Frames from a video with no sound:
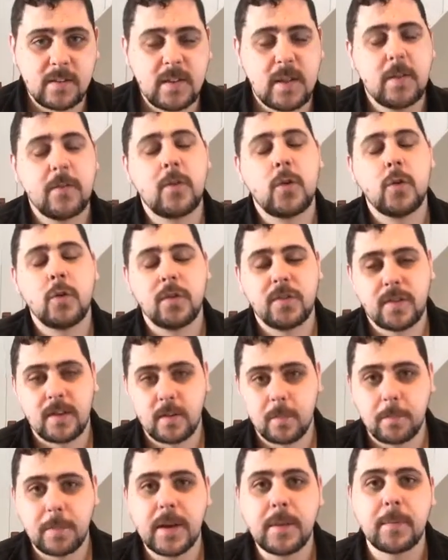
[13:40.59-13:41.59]
Now, of course, they're a
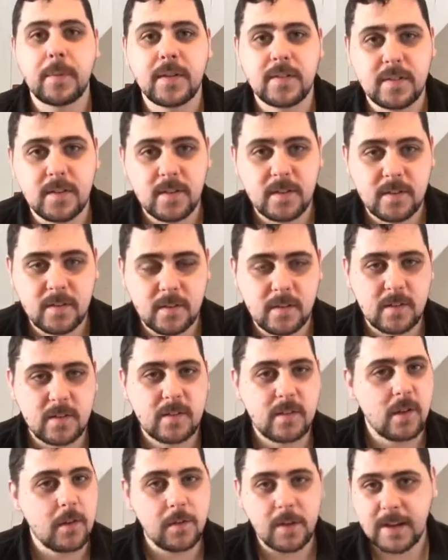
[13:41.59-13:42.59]
big business,
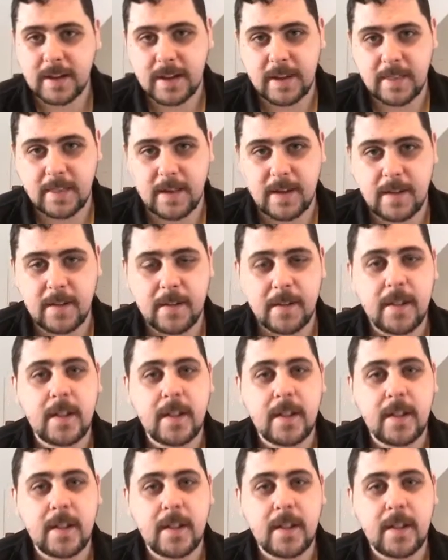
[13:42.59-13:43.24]
totally get that,